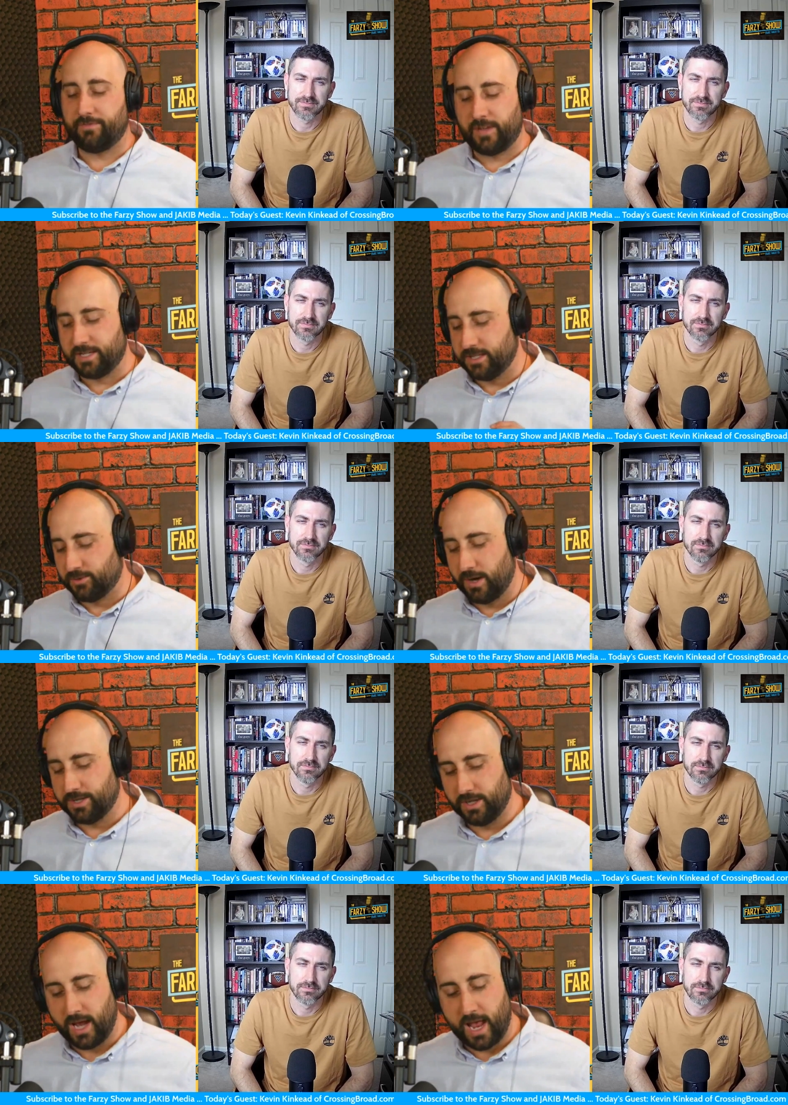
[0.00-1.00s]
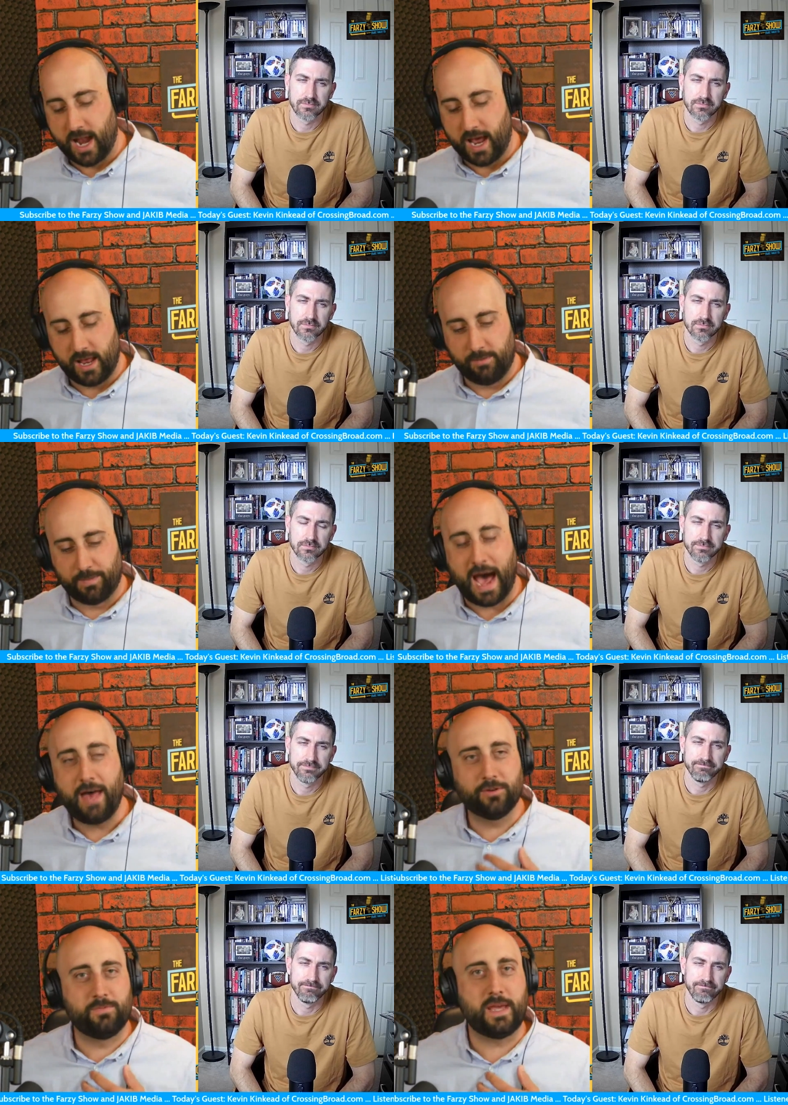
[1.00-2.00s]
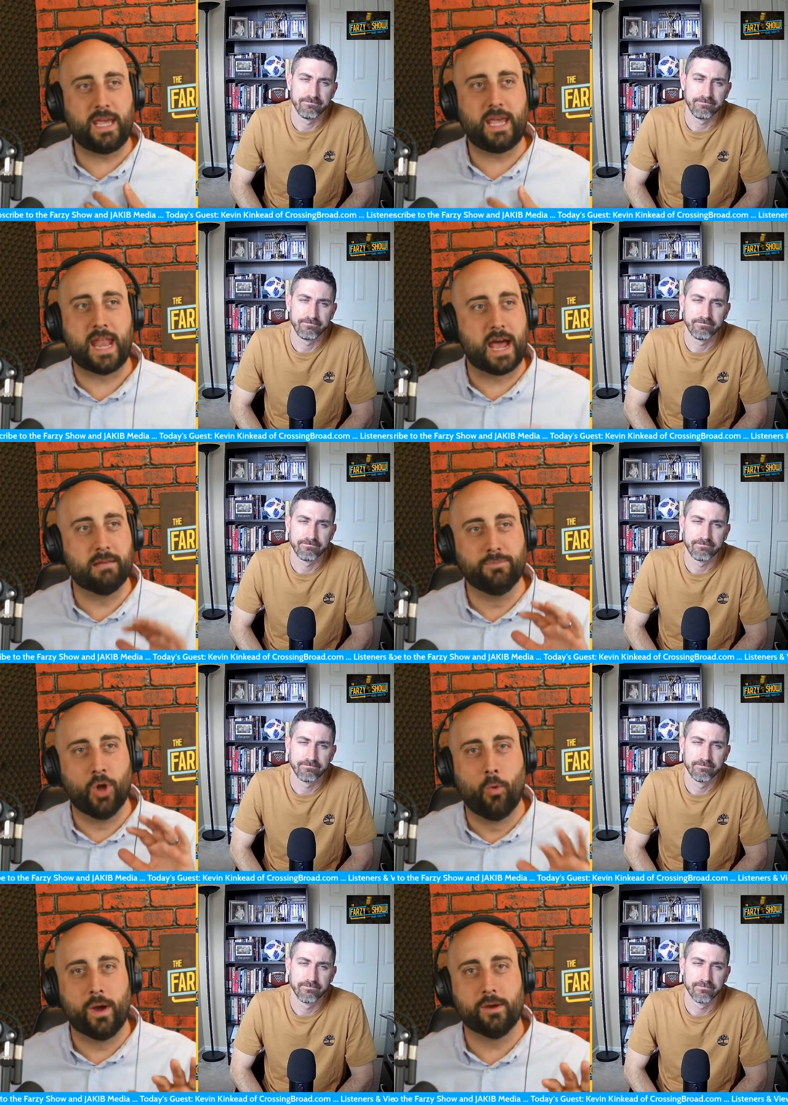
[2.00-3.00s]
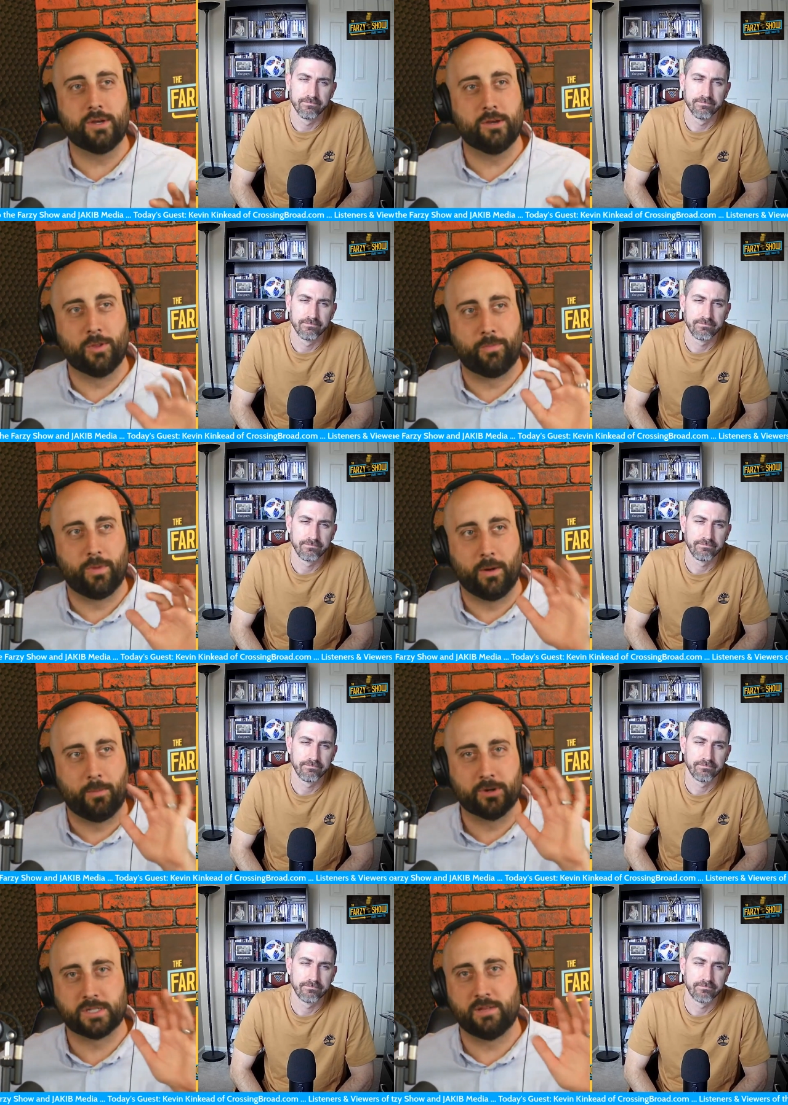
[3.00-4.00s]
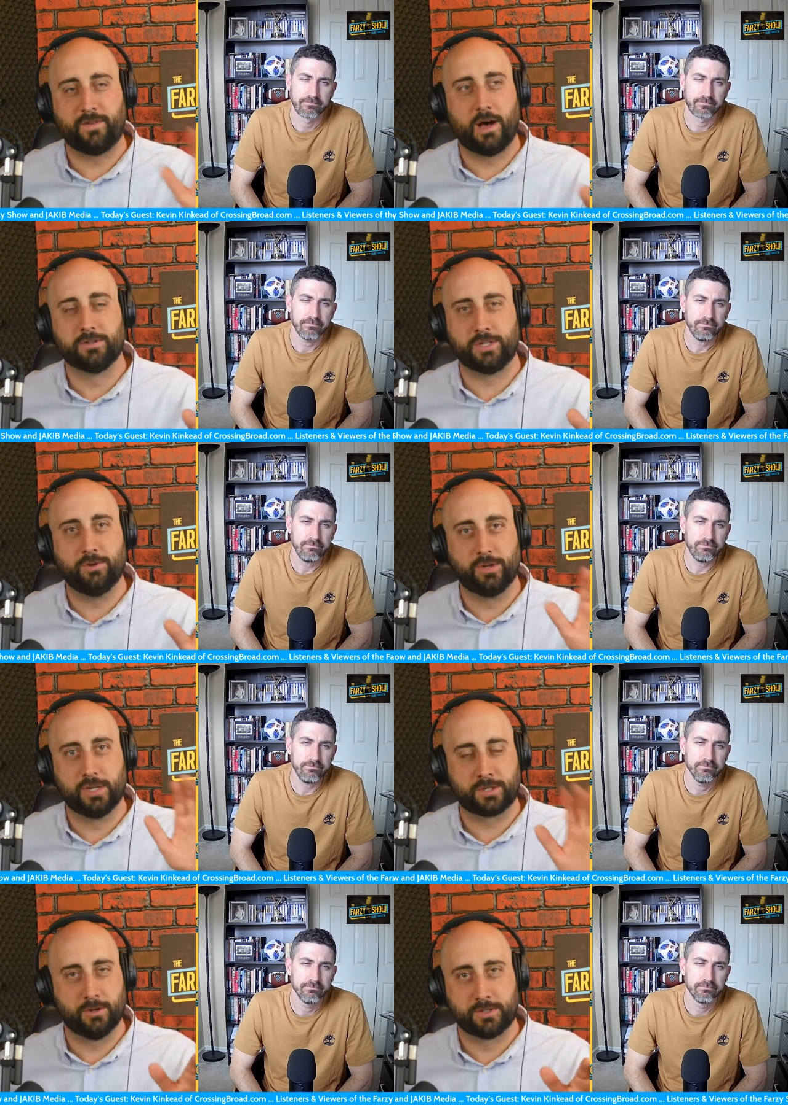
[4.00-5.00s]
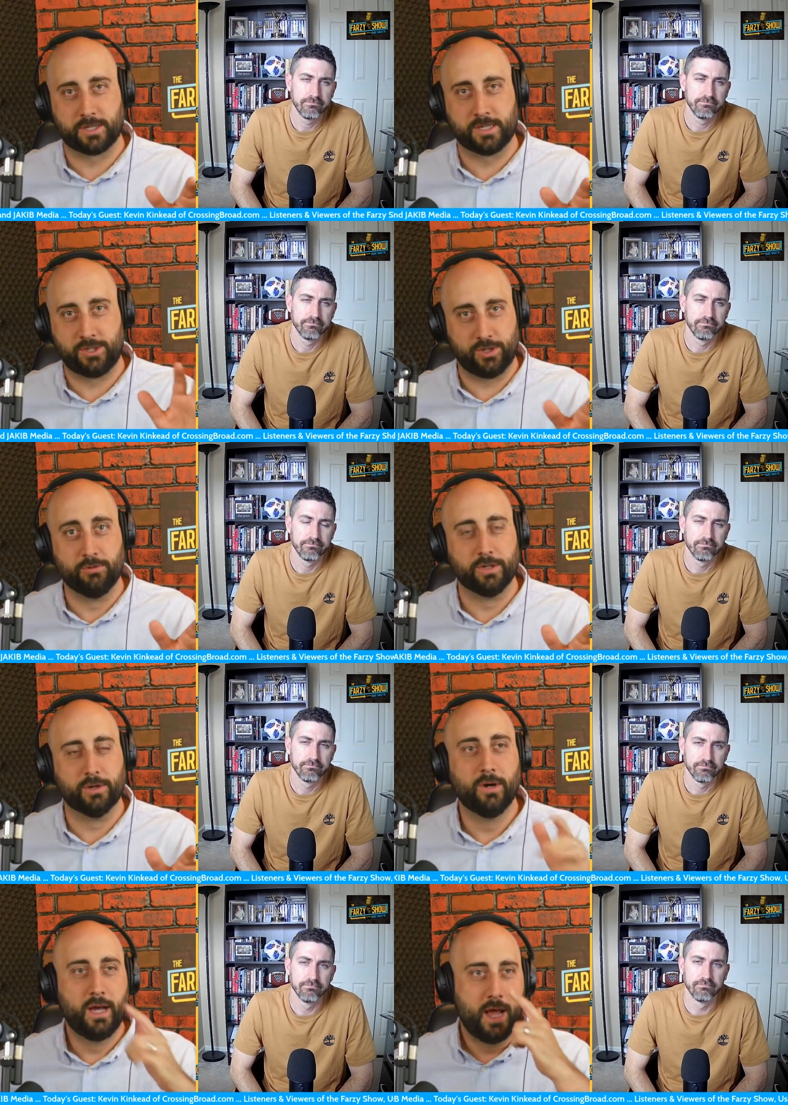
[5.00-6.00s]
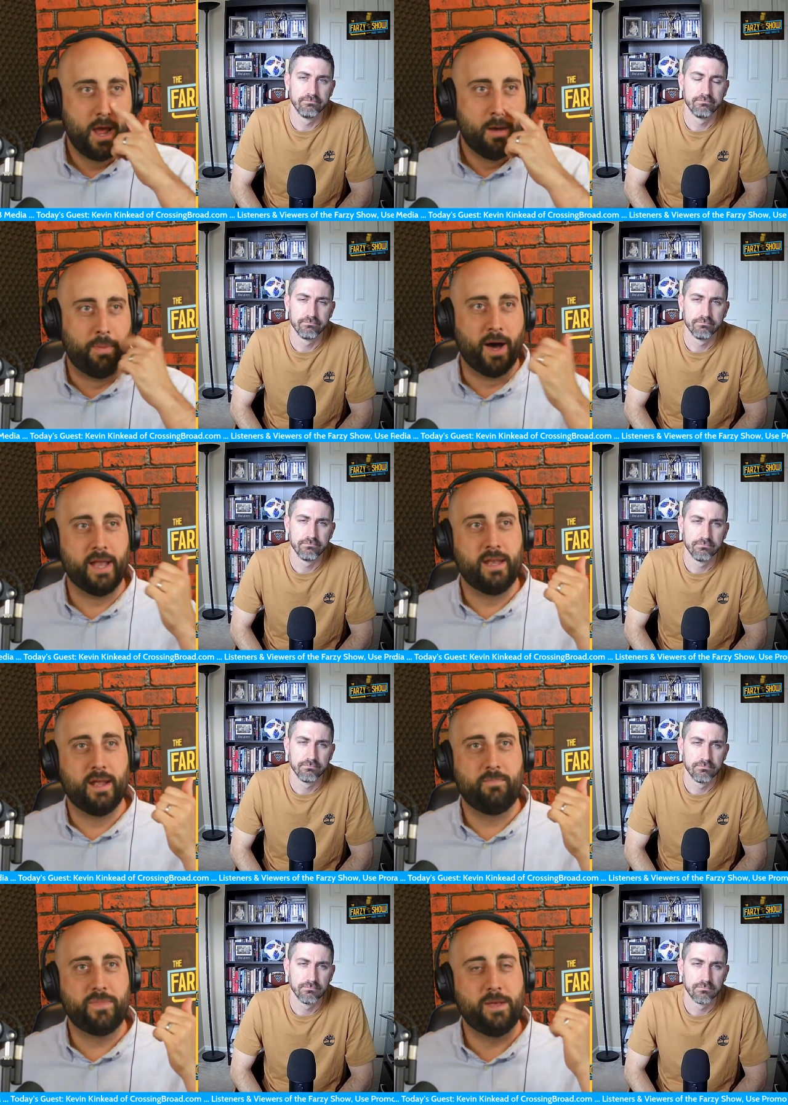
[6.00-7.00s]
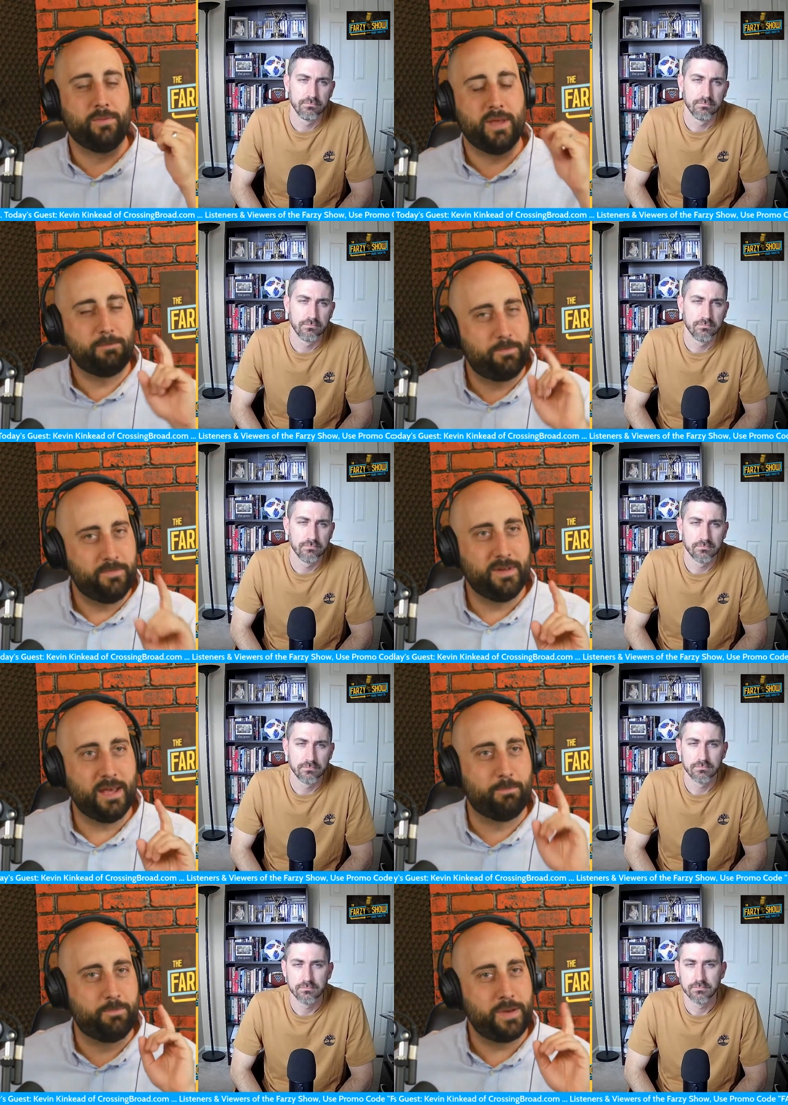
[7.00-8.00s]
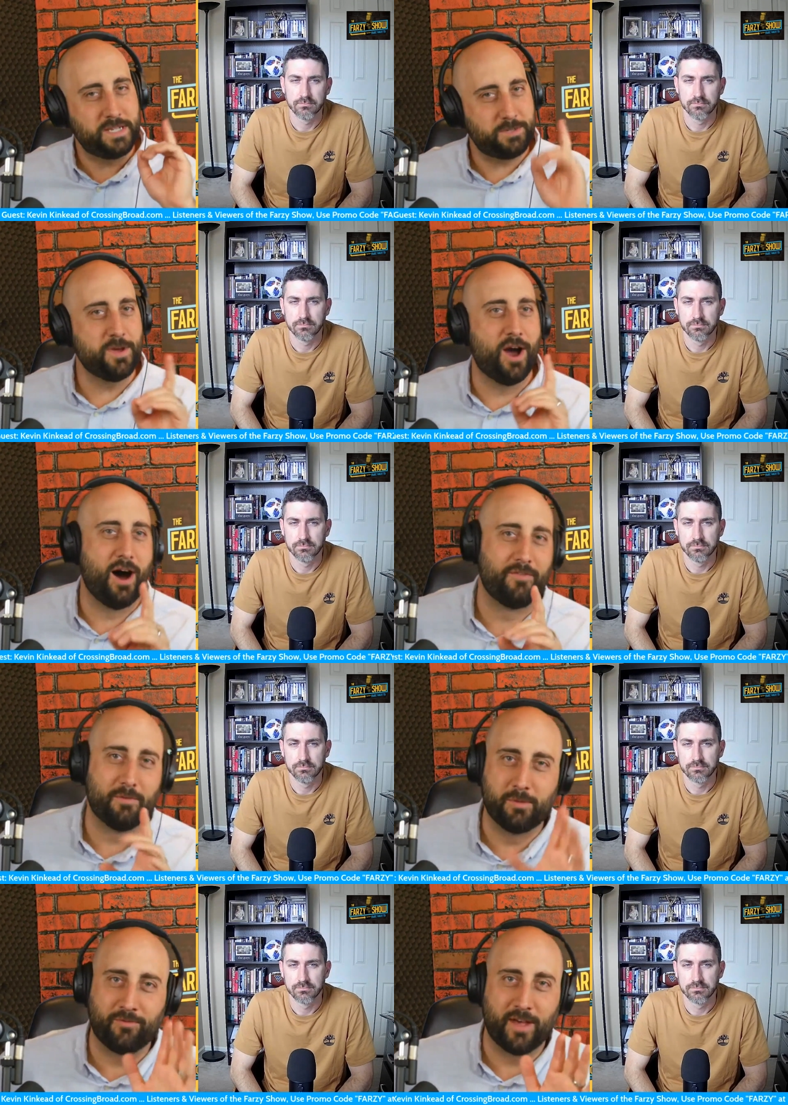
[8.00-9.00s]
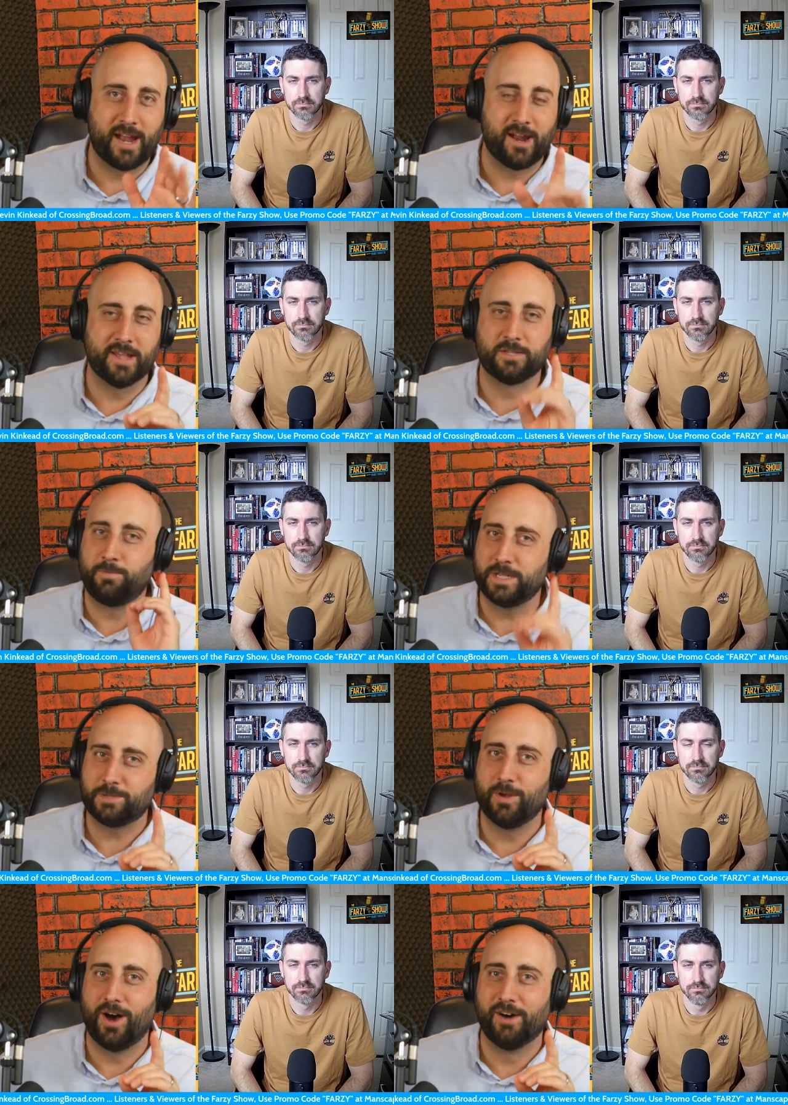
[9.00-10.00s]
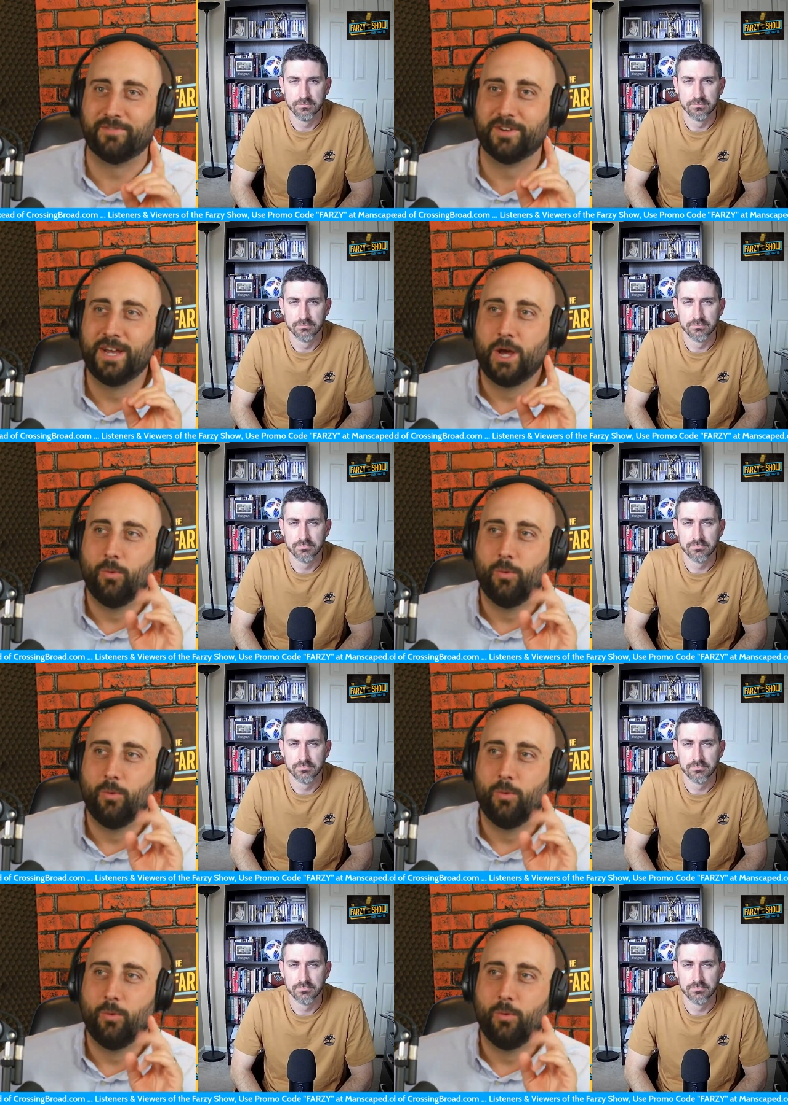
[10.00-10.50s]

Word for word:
Speaker 1: I have to ask this question, and I, it bothered me, and I am nowhere near the uh, person that follows the Union as closely as you do. Mm-hmm. But it, it, it pissed me off. I'm going to be flat out honest. It pissed me off.